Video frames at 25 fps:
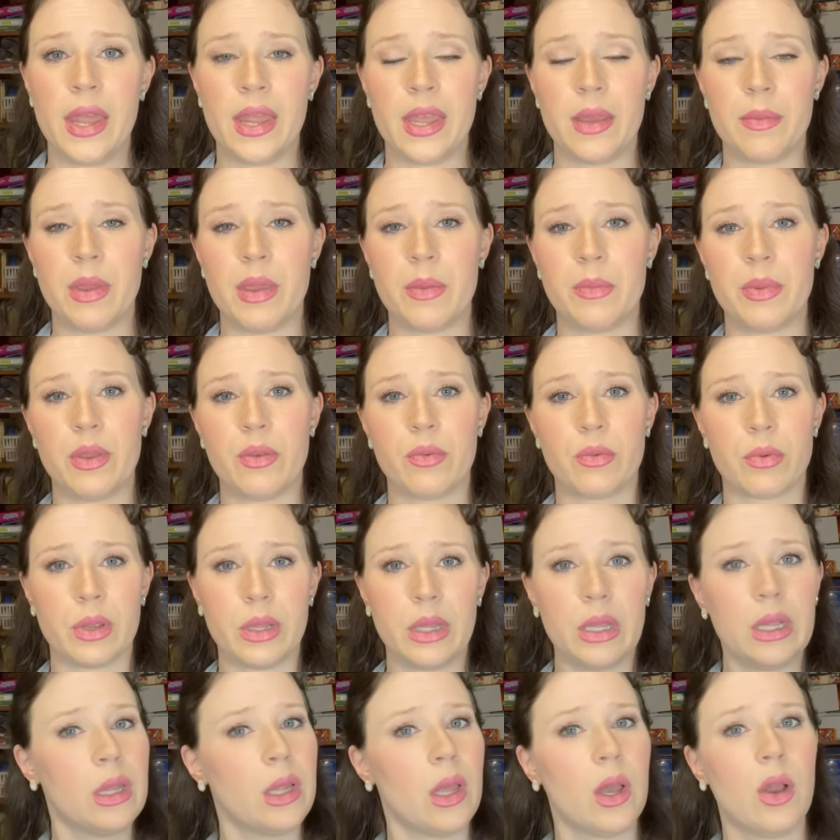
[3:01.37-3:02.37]
they may be
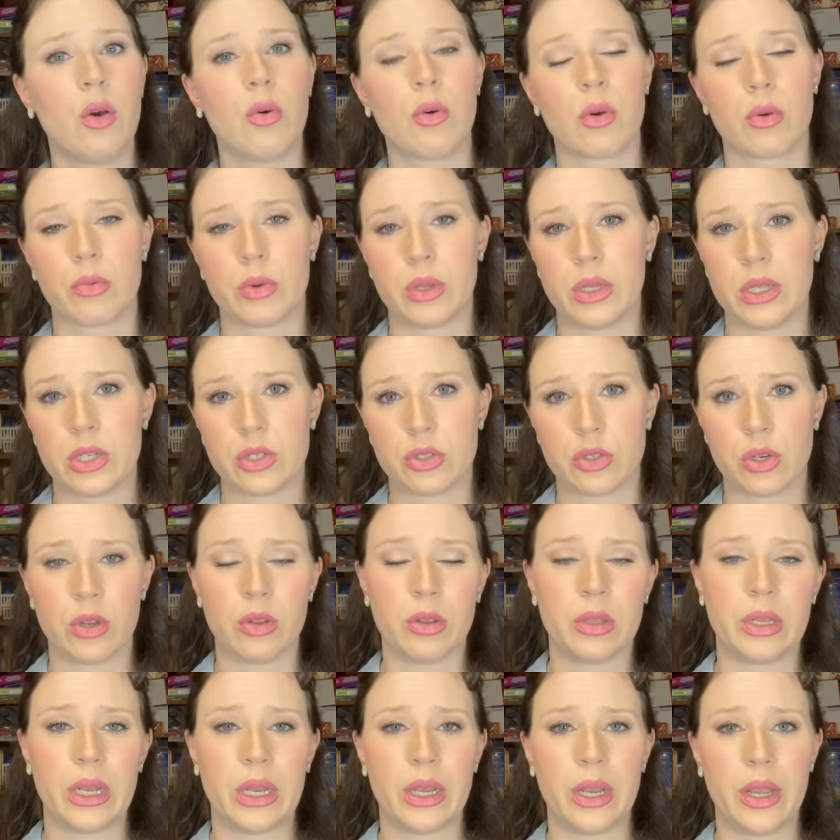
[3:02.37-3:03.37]
really low or really
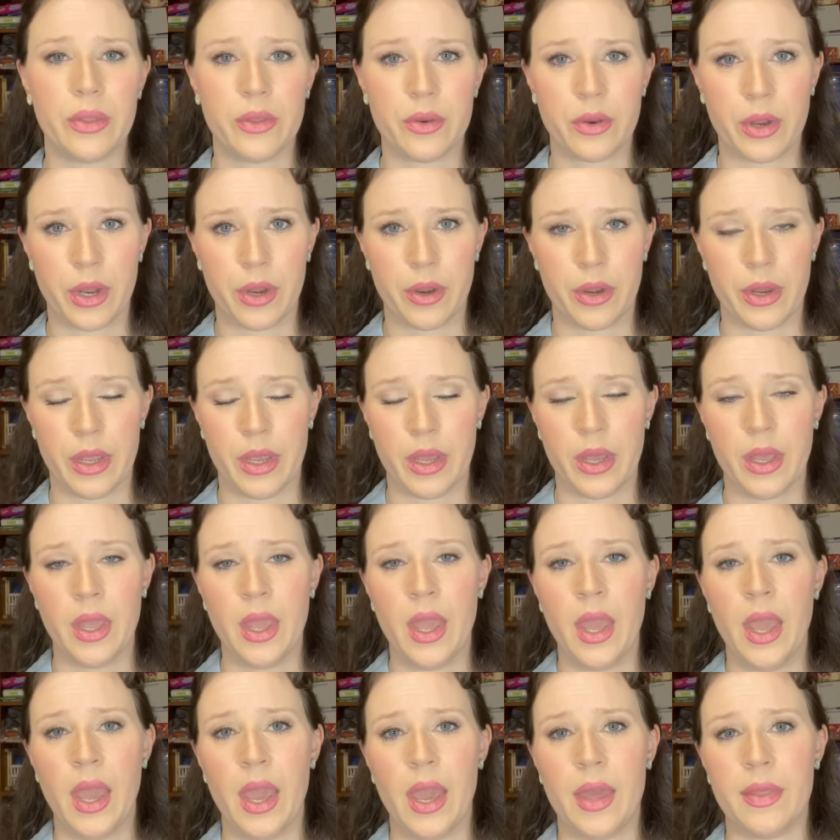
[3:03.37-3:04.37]
struggle in another area.
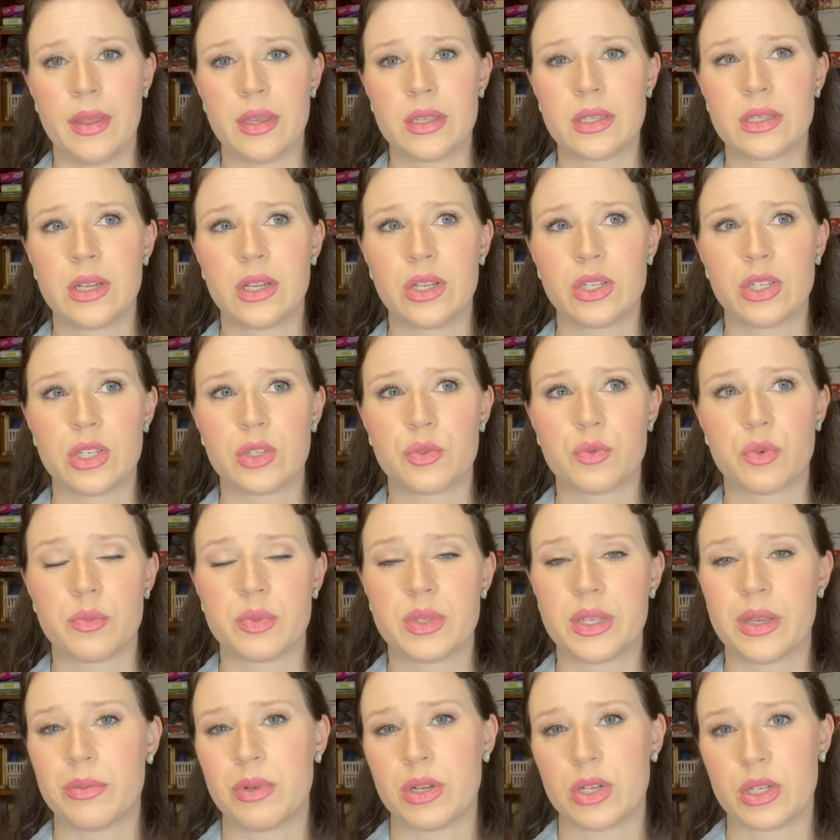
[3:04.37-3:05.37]
And that's not just from
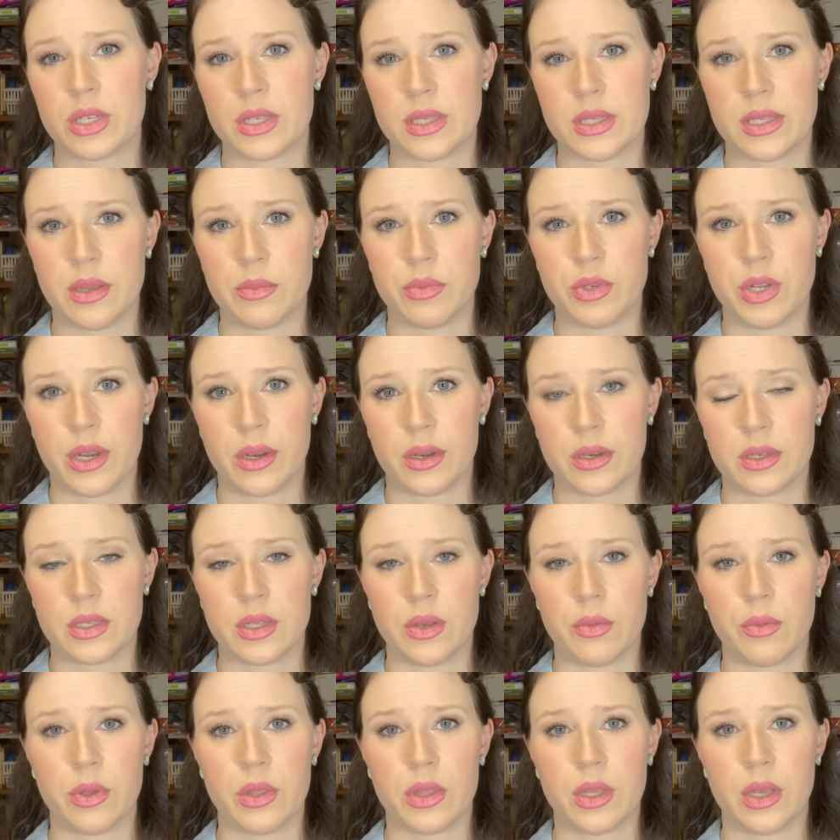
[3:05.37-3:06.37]
subject to subject.
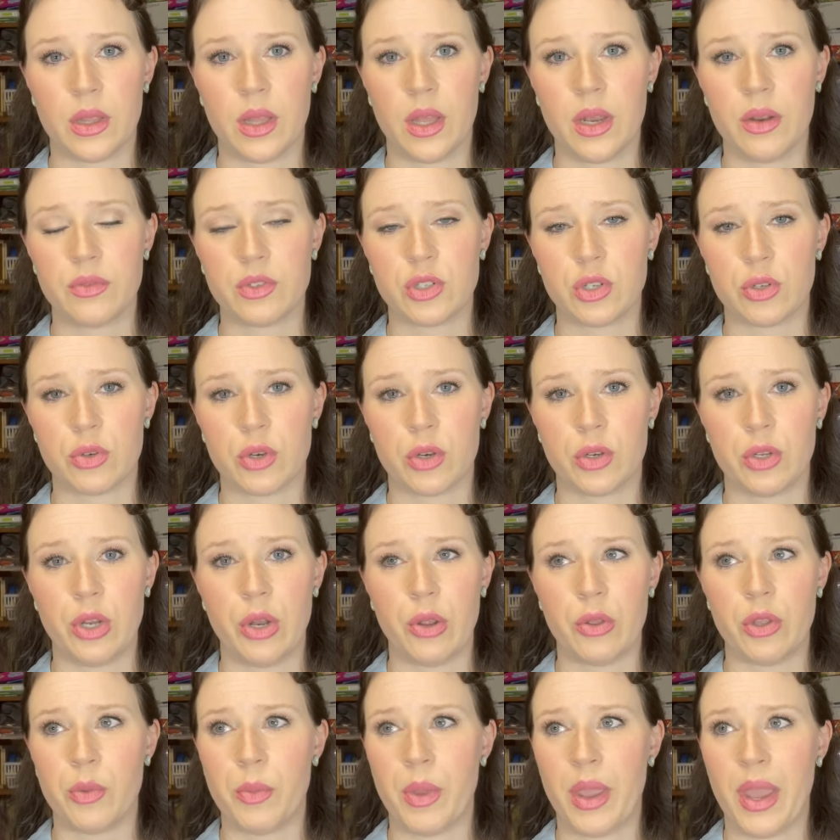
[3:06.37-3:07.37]
So with a lot of children,
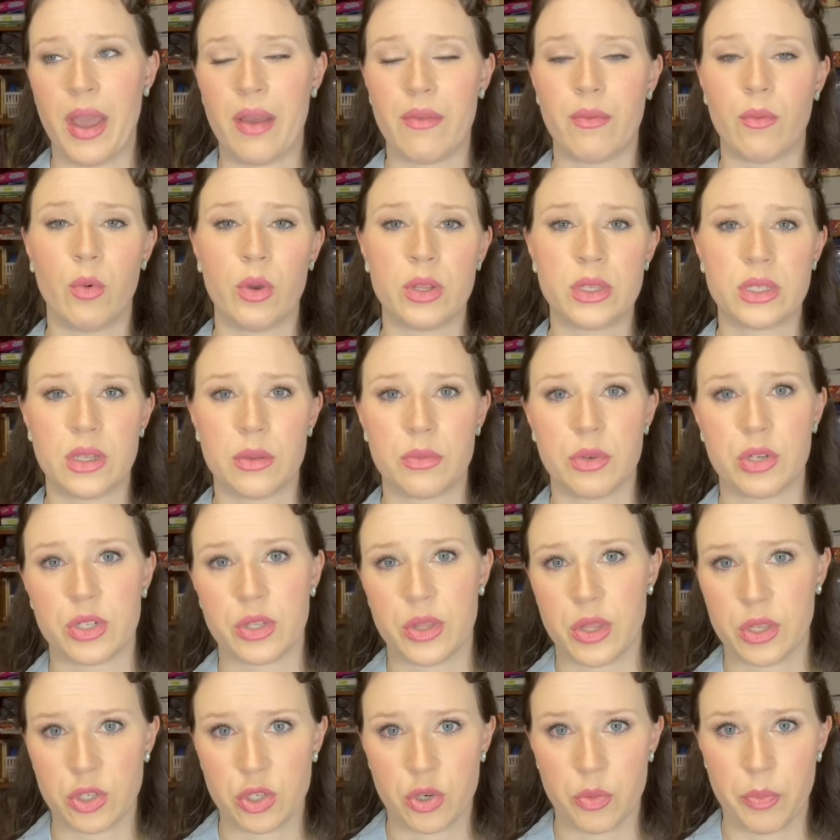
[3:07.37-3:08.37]
you may have one subject
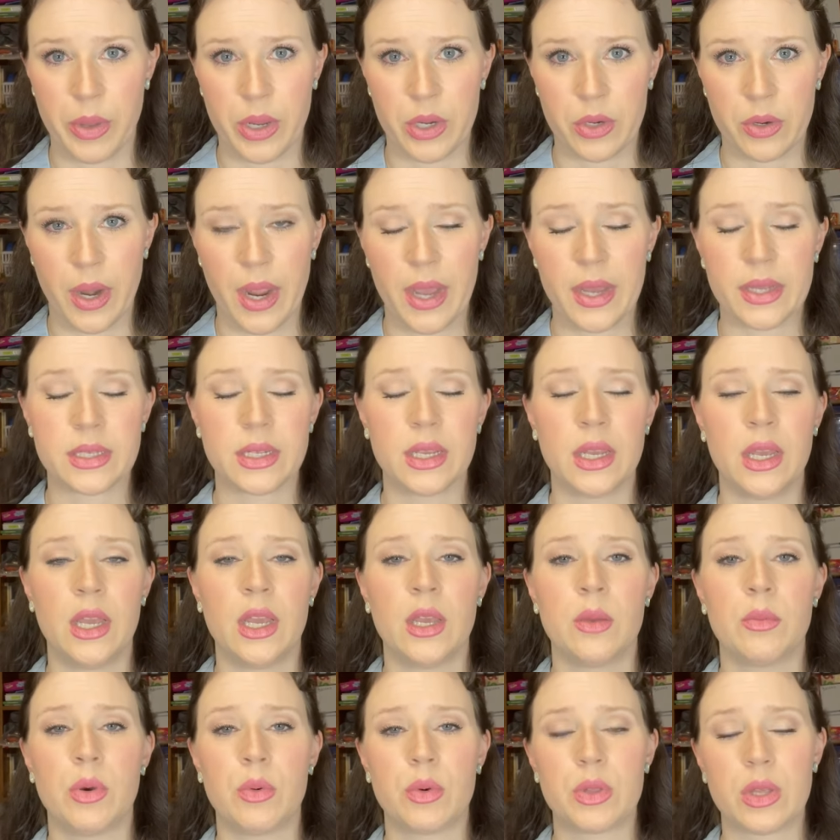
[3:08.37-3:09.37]
that you're better at.
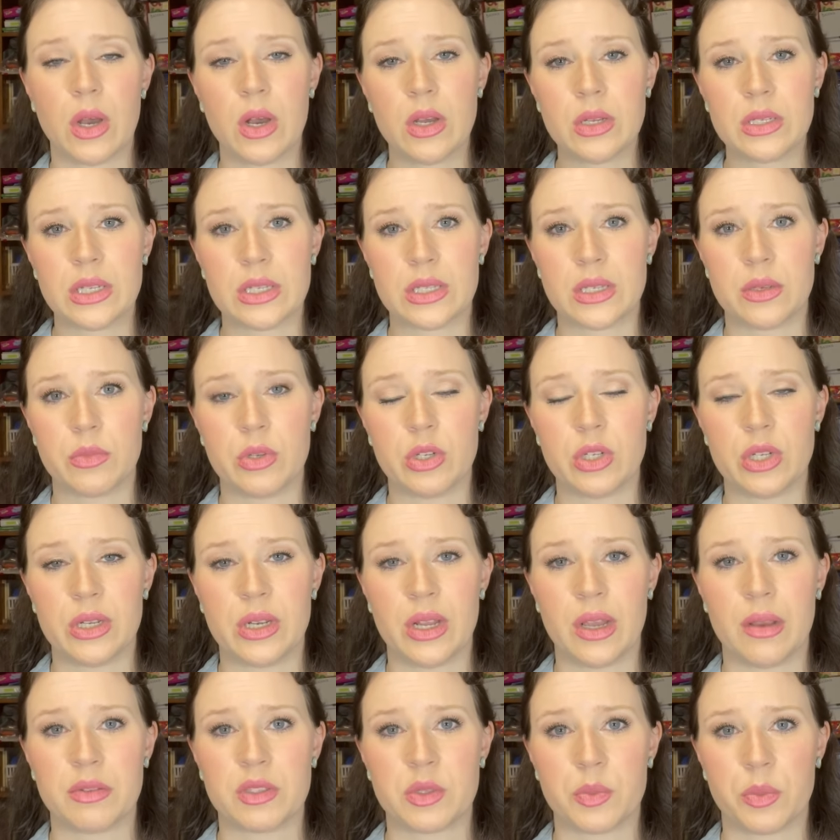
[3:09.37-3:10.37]
But with autism, you tend
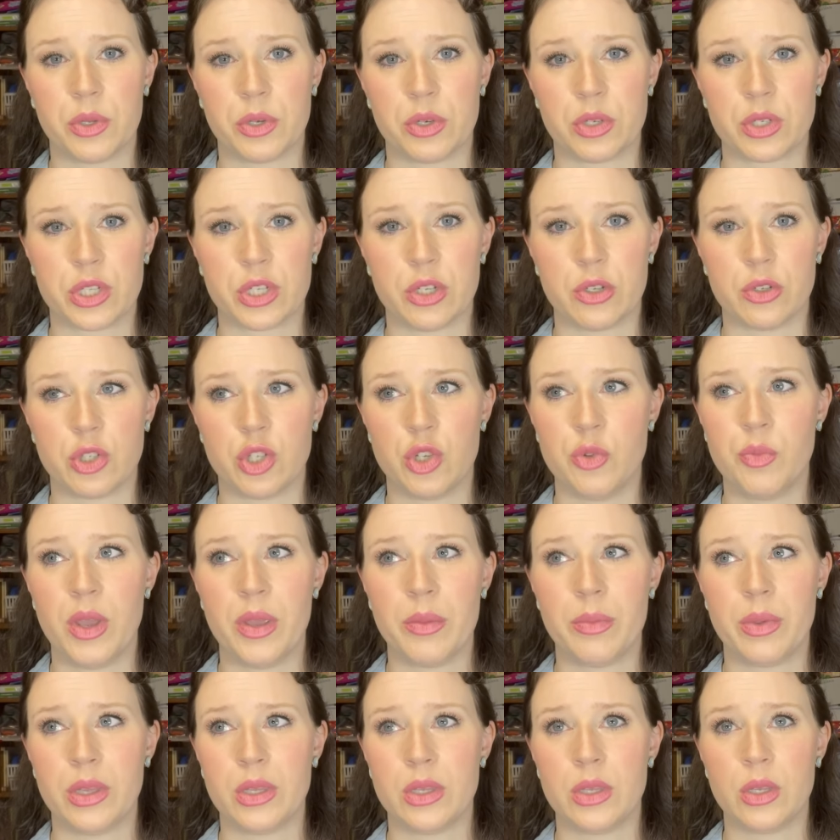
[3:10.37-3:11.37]
to have splinter skills. You may
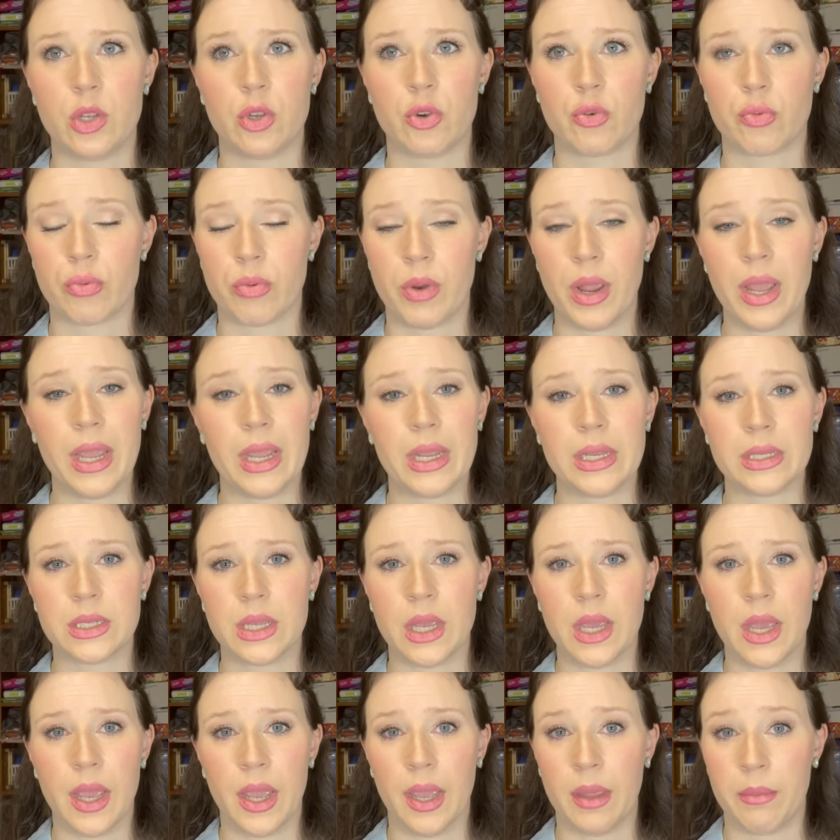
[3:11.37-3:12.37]
be great
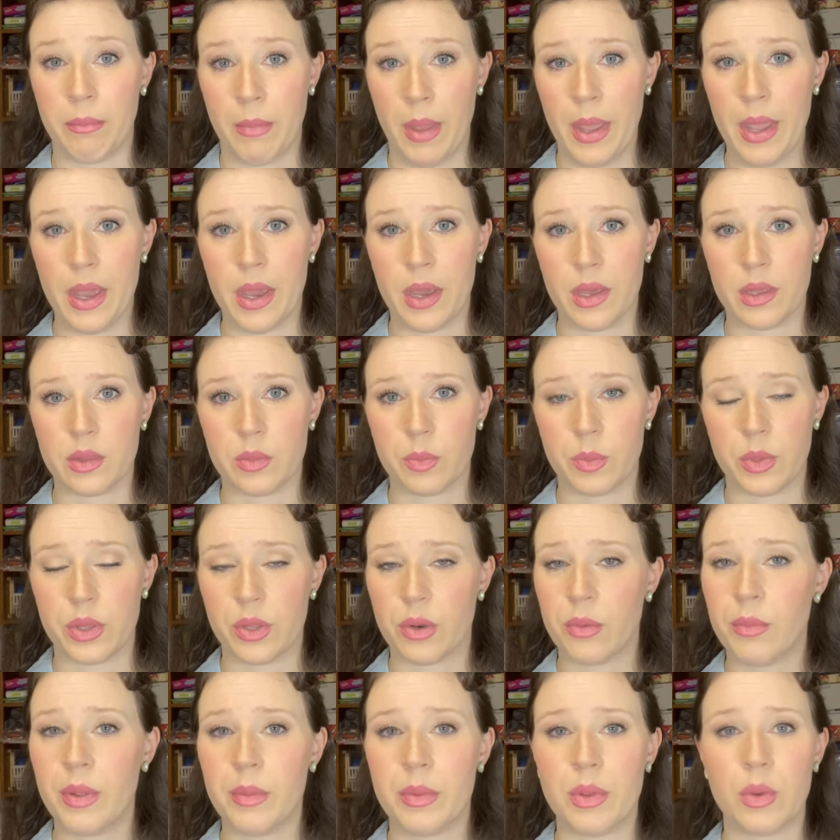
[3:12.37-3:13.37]
at math, but
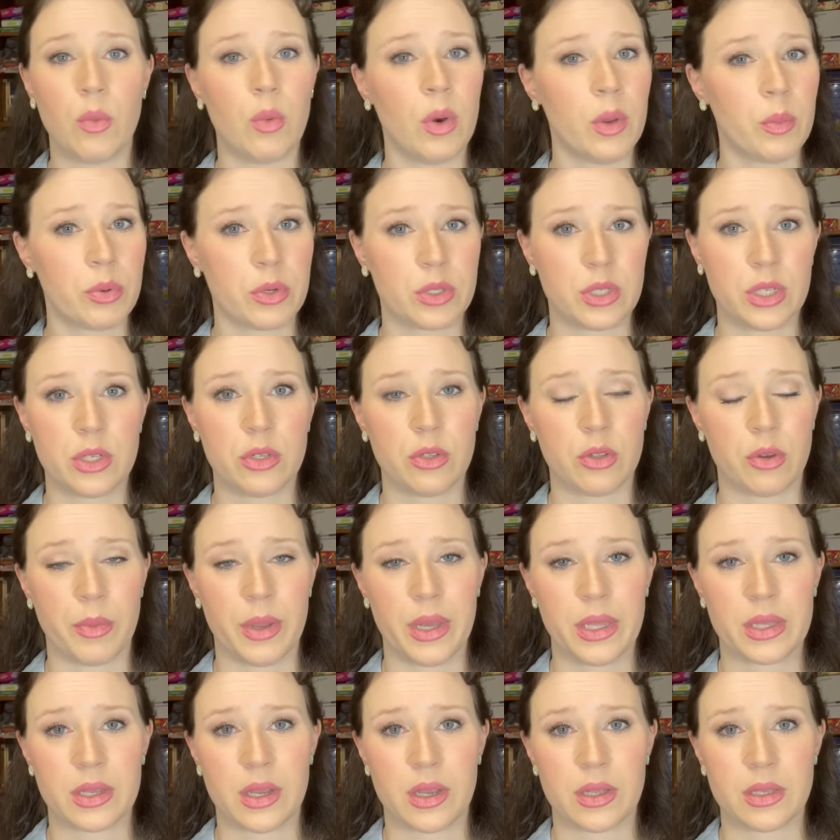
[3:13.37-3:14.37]
there may be one particular
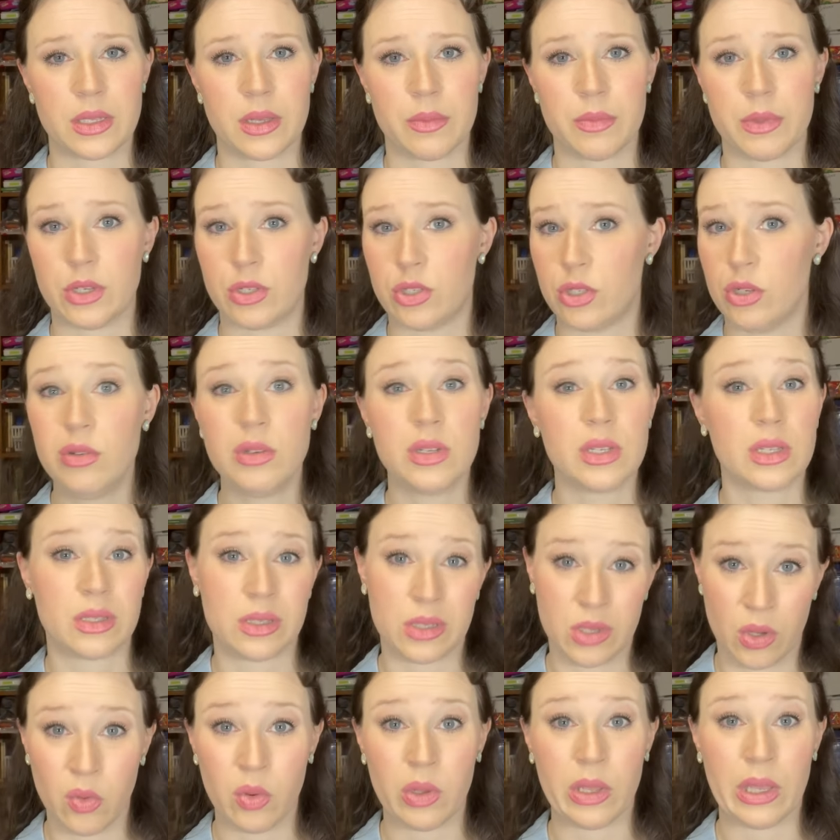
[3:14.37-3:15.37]
math concept that you just
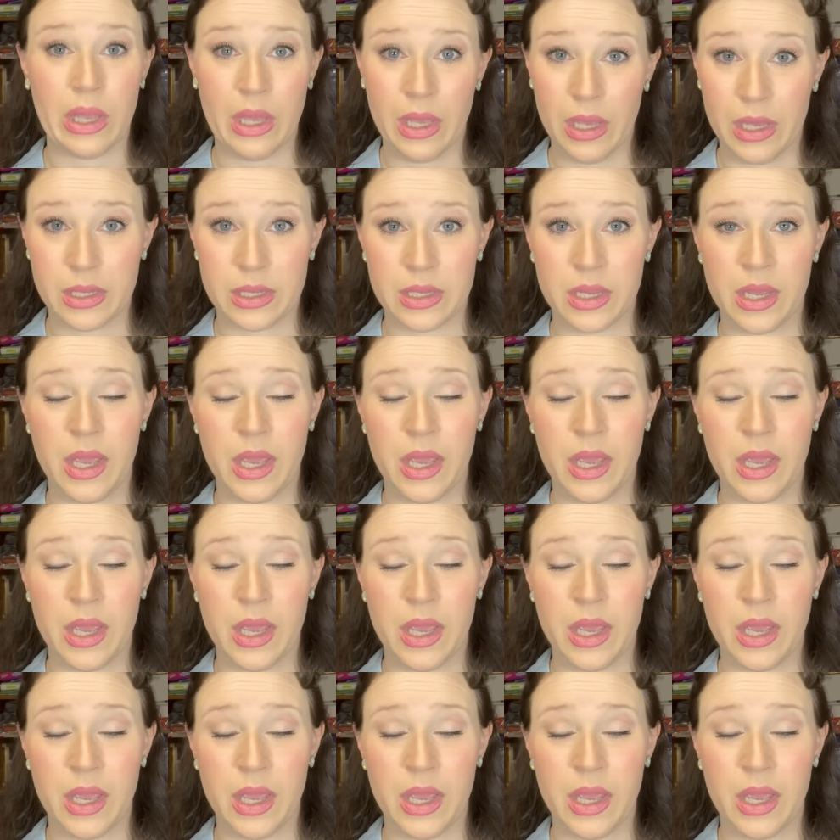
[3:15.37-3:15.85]
don't get